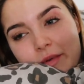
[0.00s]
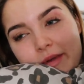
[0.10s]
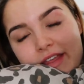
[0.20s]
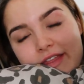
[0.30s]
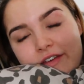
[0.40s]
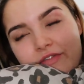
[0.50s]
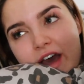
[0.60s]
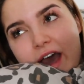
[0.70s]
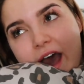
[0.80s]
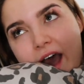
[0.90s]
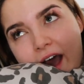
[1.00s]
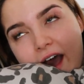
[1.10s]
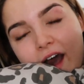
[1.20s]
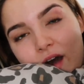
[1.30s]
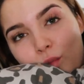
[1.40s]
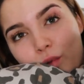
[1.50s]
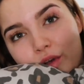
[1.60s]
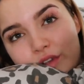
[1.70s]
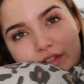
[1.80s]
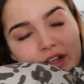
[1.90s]
We were in there for
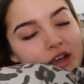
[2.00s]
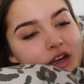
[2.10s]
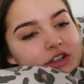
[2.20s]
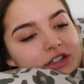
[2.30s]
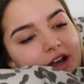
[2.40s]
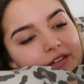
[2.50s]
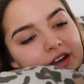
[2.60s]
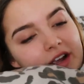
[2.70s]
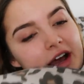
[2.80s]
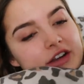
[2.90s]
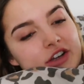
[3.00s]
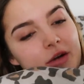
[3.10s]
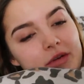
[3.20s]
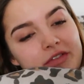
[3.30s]
hours just having a catch up.